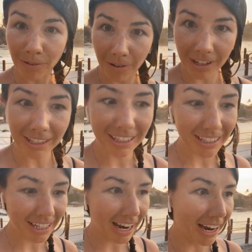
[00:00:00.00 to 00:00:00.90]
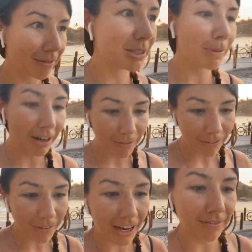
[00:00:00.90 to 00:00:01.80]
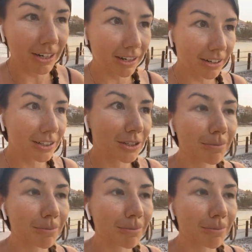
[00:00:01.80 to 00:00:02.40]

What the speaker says: divorced. I was married for 5 years